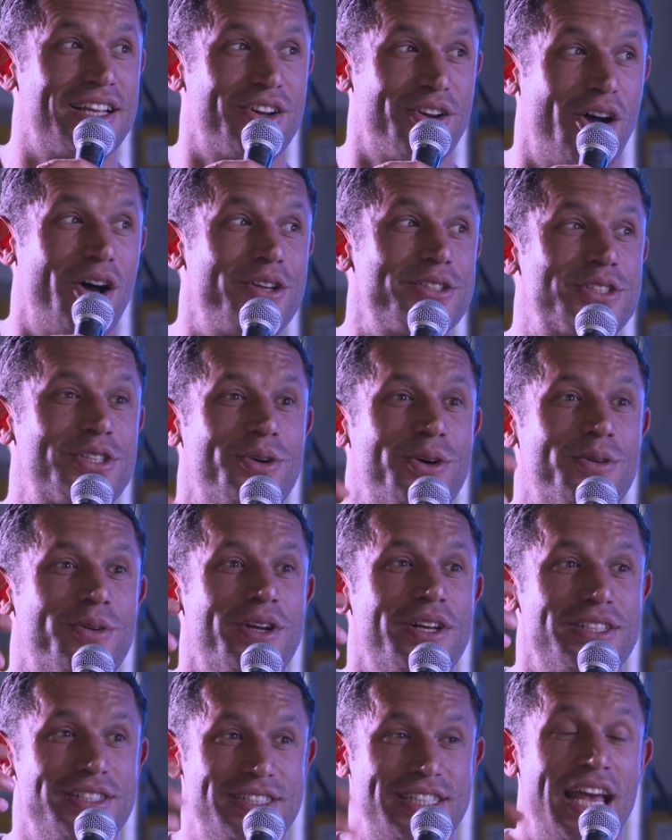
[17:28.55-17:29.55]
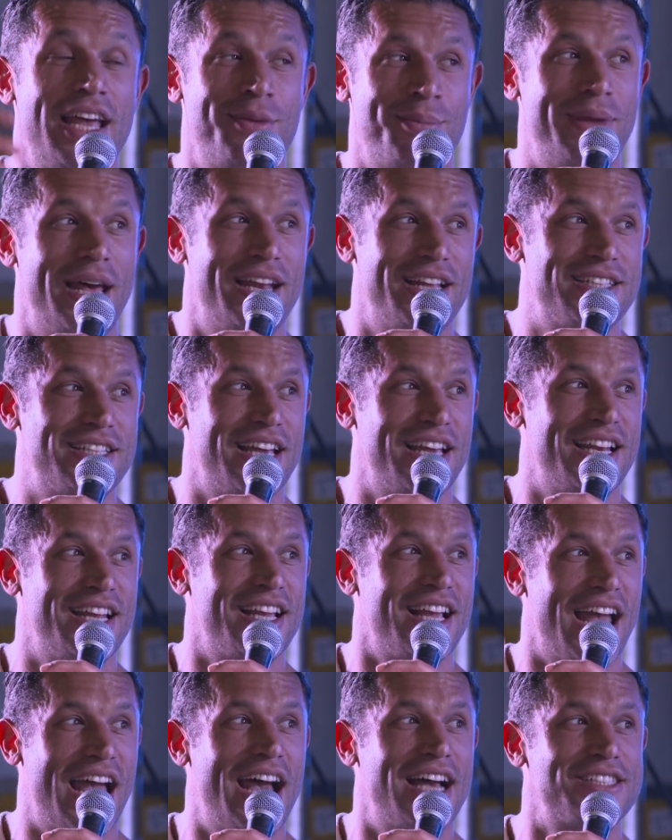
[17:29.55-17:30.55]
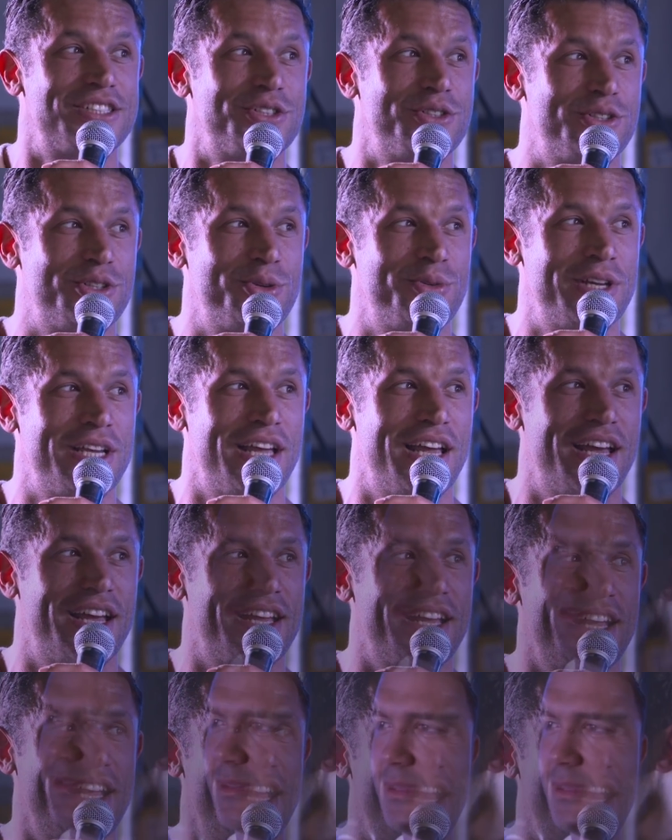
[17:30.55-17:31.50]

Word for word: You're also Zen meditating as you're doing it.